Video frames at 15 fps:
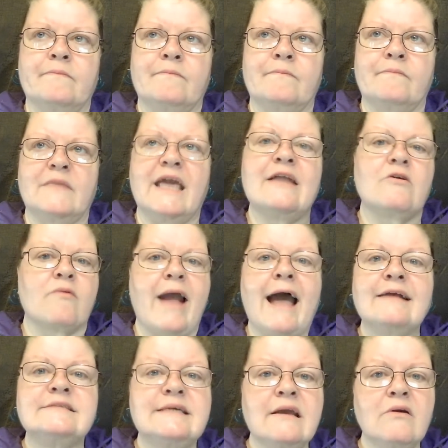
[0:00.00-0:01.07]

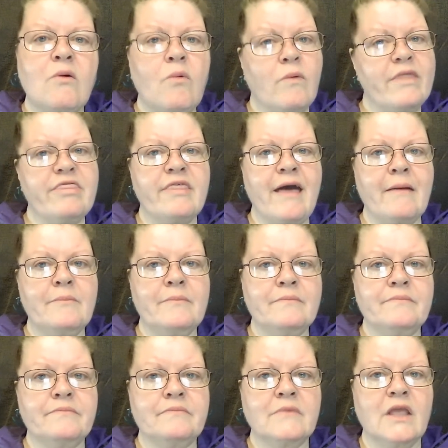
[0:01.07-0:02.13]
interacting with them.
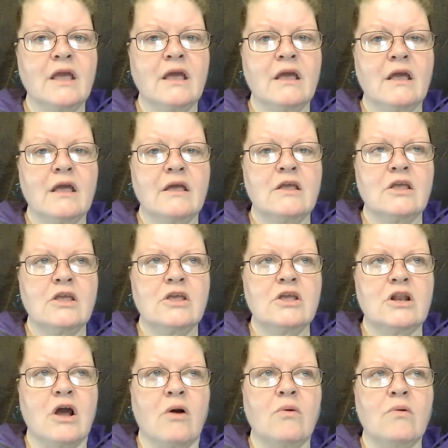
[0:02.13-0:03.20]
You
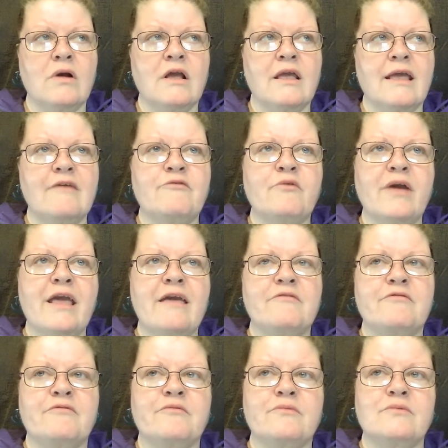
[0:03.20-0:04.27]
know, if
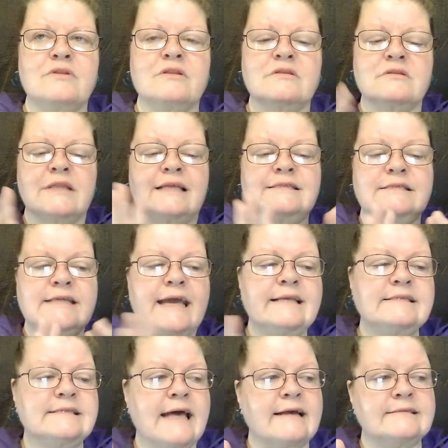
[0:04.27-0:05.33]
let's take
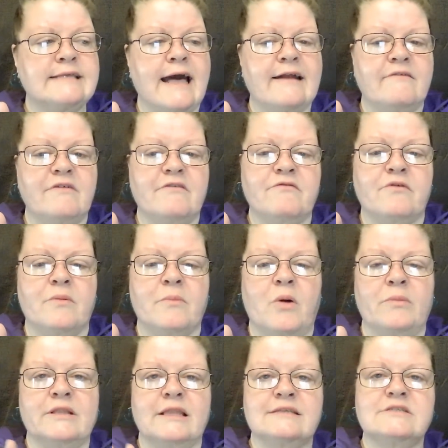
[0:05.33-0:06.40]
sex out of it for a
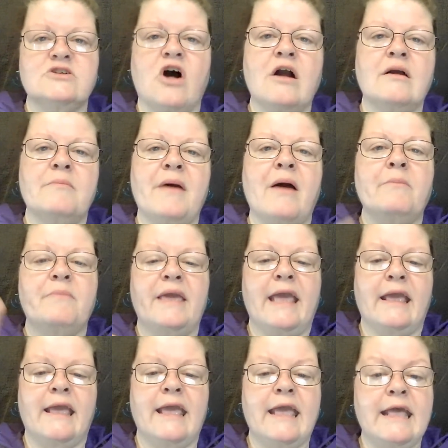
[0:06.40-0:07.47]
moment. Let's talk about being
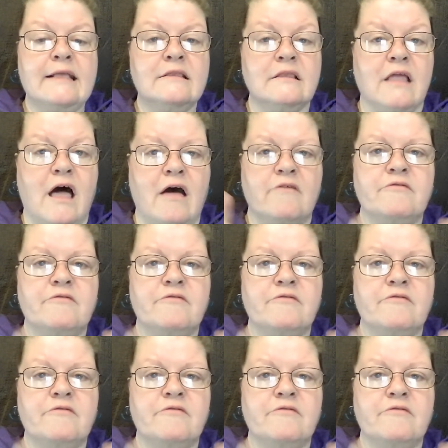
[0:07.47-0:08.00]
in love,